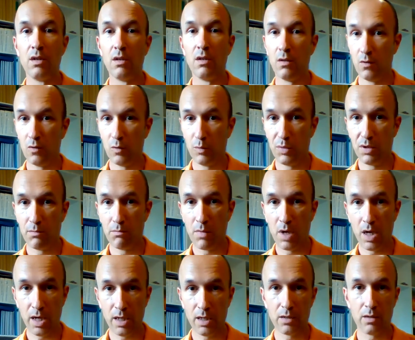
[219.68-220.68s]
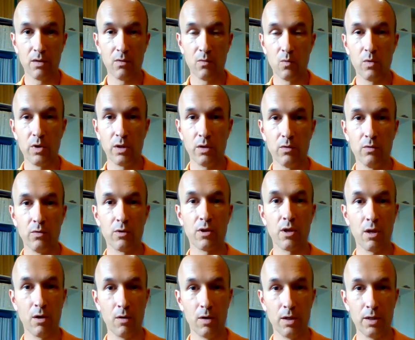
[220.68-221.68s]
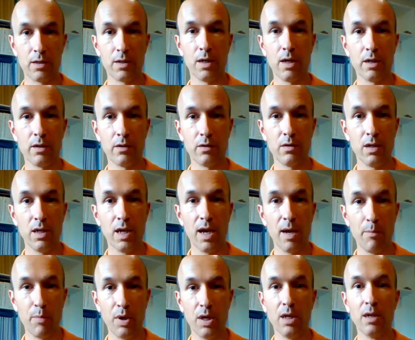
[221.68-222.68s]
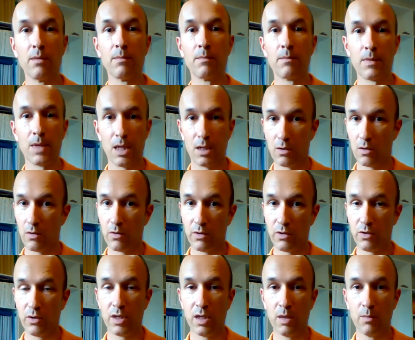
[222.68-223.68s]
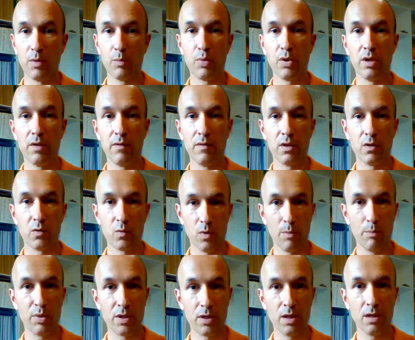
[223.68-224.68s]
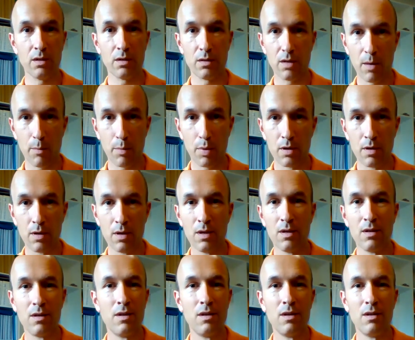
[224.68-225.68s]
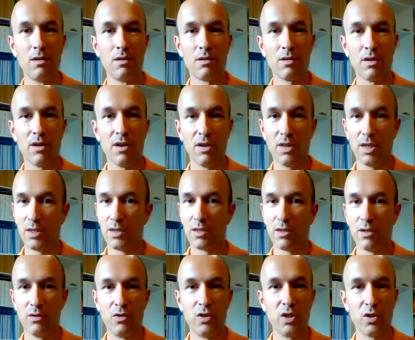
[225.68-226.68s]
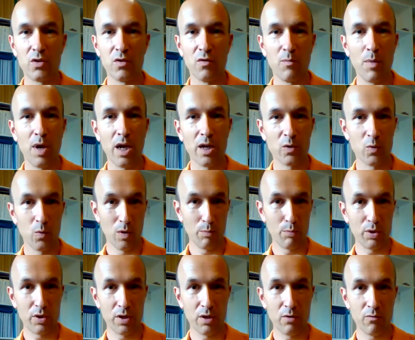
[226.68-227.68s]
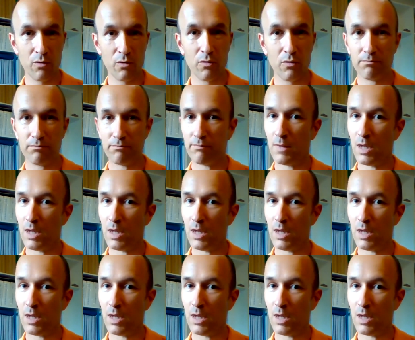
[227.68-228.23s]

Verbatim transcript: you'll be amazed at what you'll slowly start to see happening as long as you keep the previous one percenters up. So that's the gist of Marc's one percent rule.